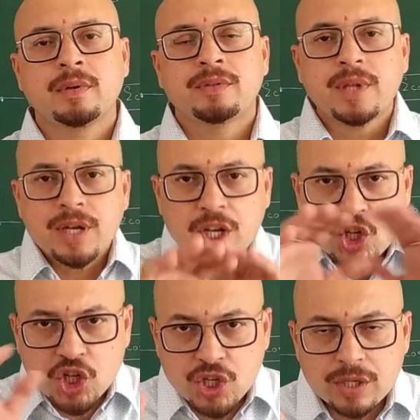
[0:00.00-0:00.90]
The
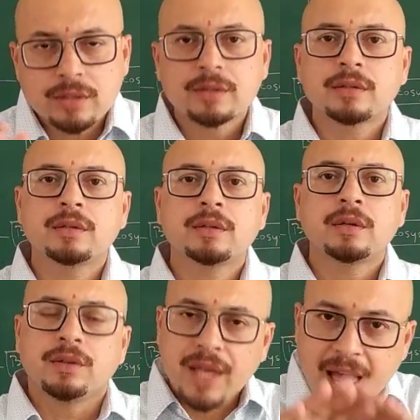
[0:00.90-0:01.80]
niche,
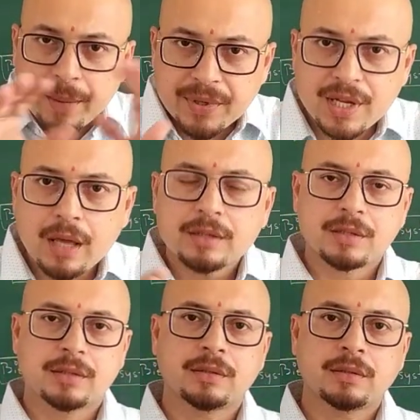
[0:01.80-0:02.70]
the
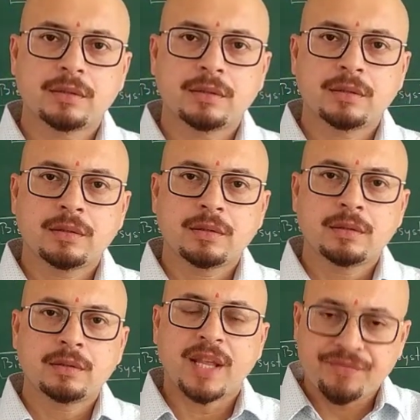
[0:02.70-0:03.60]
habitat,
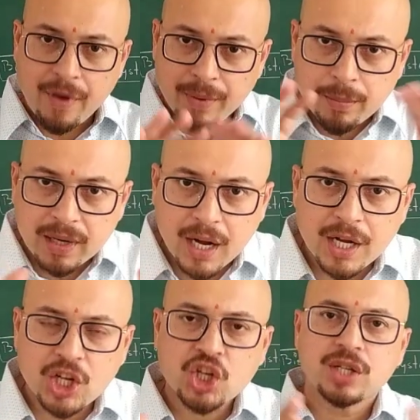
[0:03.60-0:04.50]
that favorable
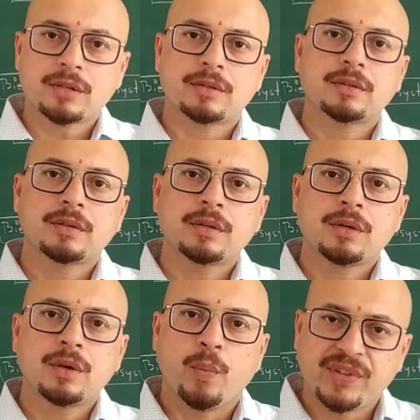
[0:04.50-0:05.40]
condition
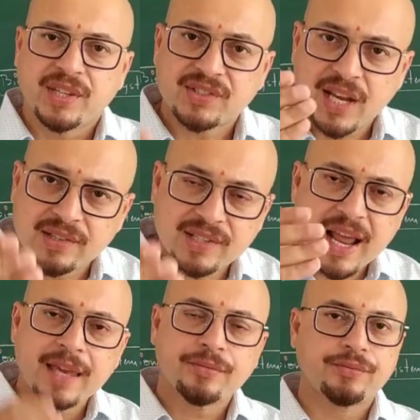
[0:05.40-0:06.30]
which sustains
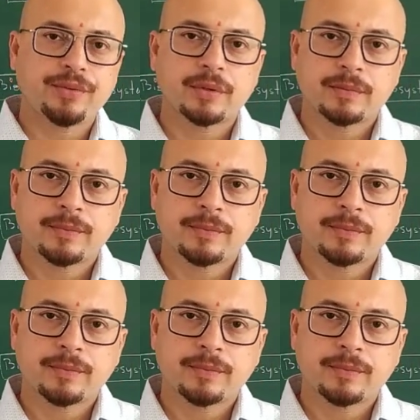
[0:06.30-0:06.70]
life.